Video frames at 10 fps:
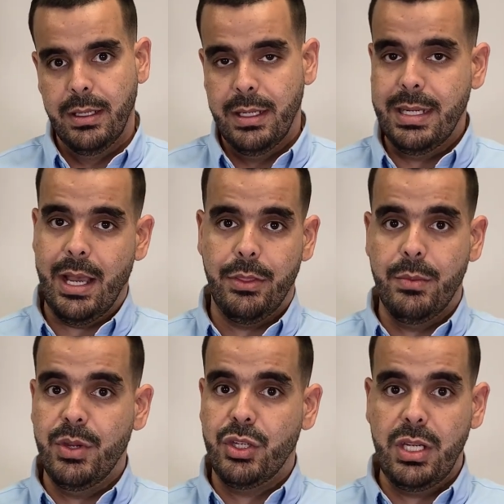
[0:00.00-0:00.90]
Now, the
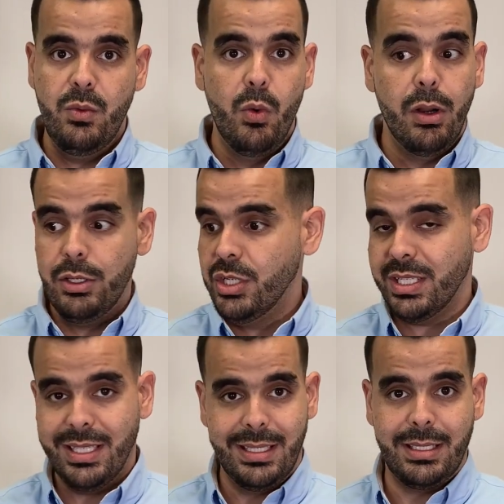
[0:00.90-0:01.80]
machine will
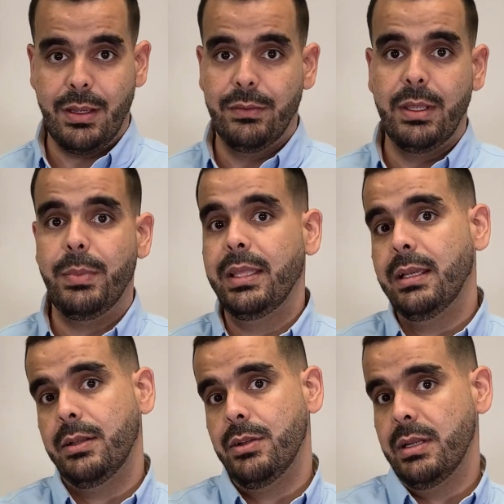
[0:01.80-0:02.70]
adjust itself
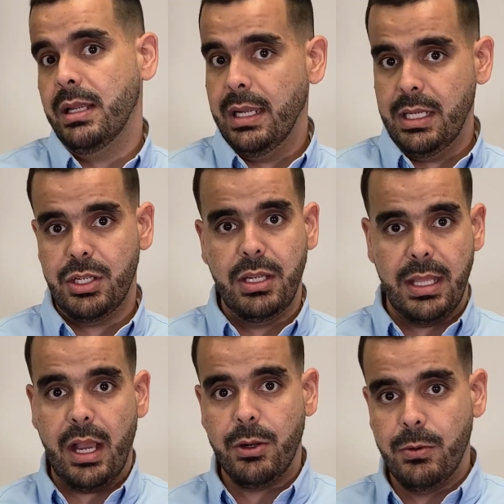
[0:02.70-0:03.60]
depending on your inhalation and
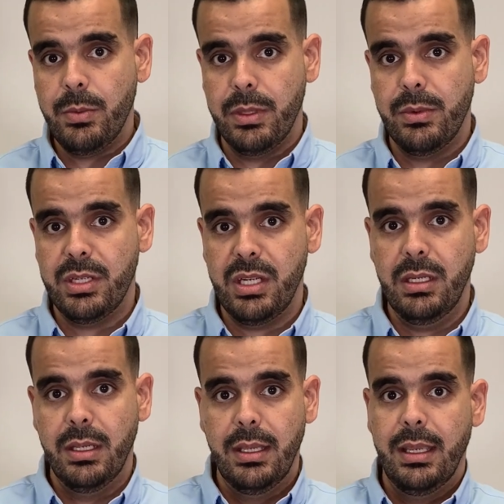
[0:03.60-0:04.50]
the algorithm of the
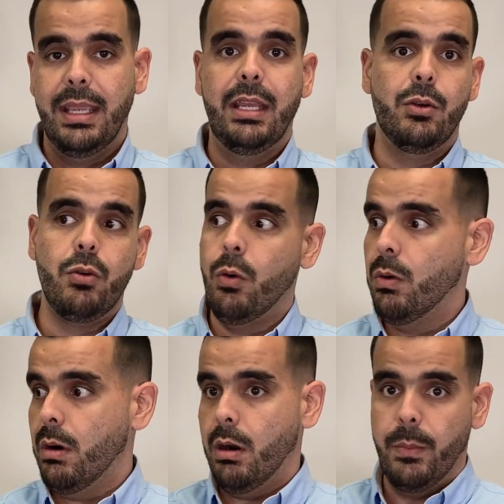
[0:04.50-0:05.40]
machine. It'll
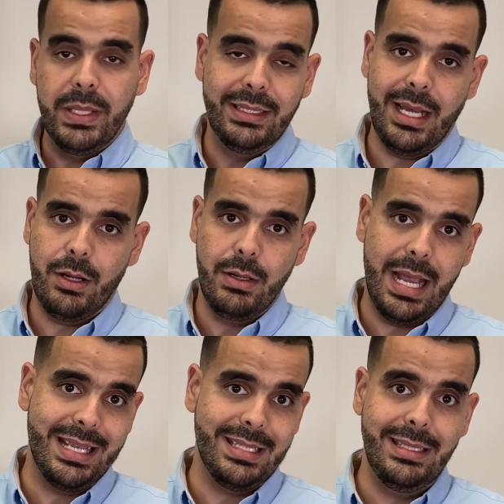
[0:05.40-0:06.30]
go up and down
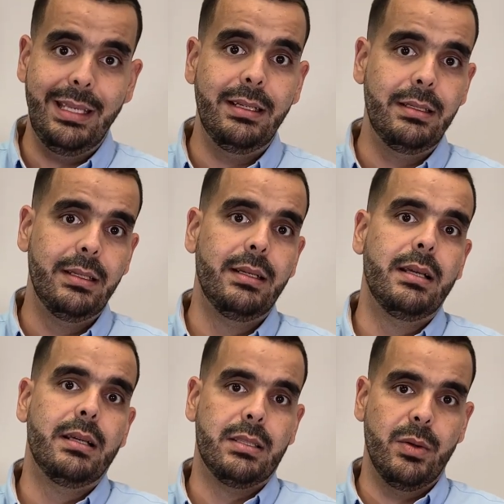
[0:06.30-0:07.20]
as needed
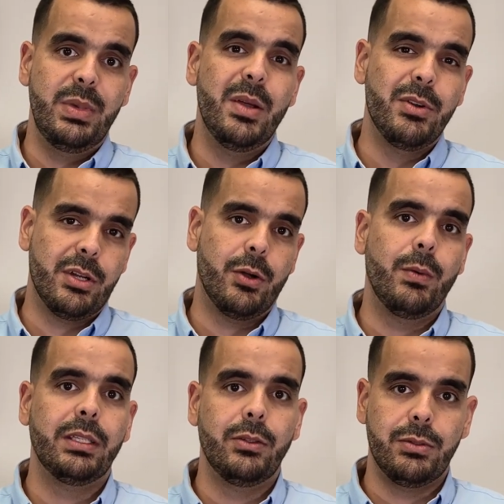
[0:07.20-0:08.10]
to be able to
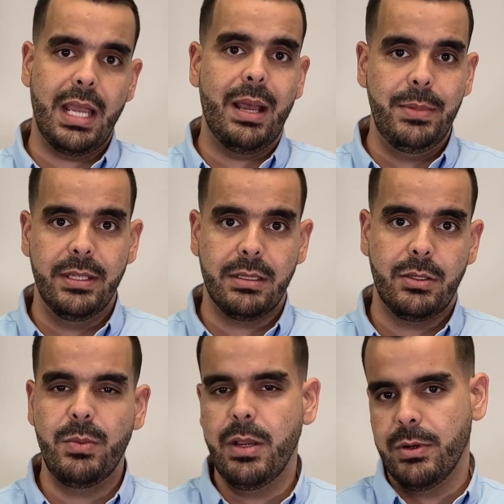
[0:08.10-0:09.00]
correct those apneas,
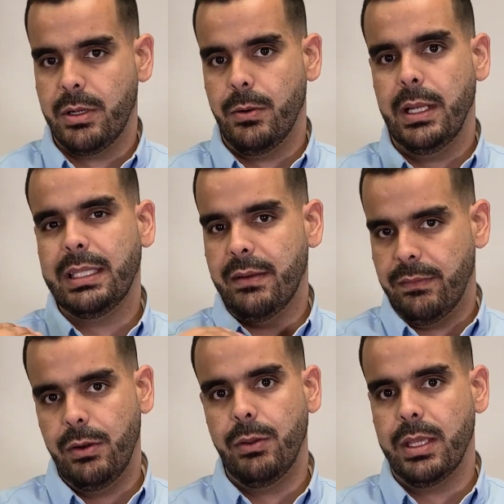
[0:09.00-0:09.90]
to be able to correct that
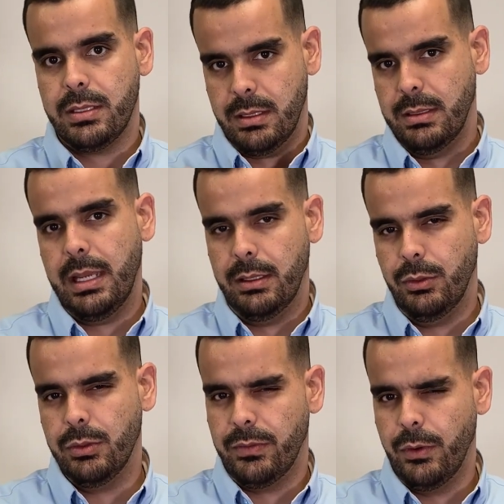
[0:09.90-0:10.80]
flow,
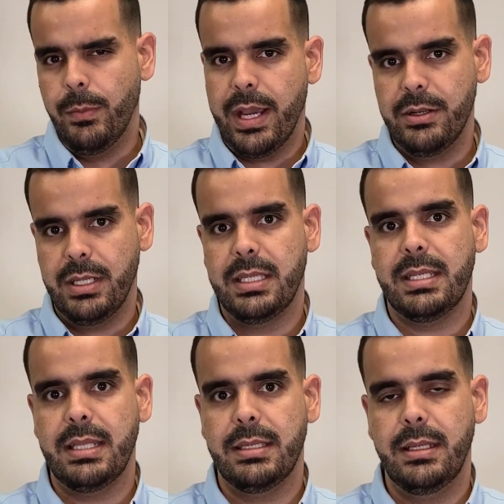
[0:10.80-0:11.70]
those flow patterns it's
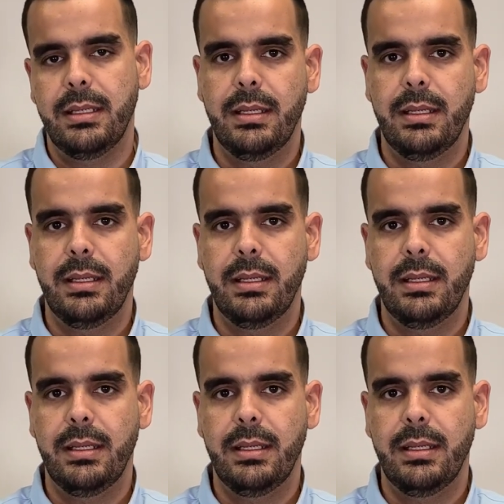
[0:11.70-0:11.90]
sensing.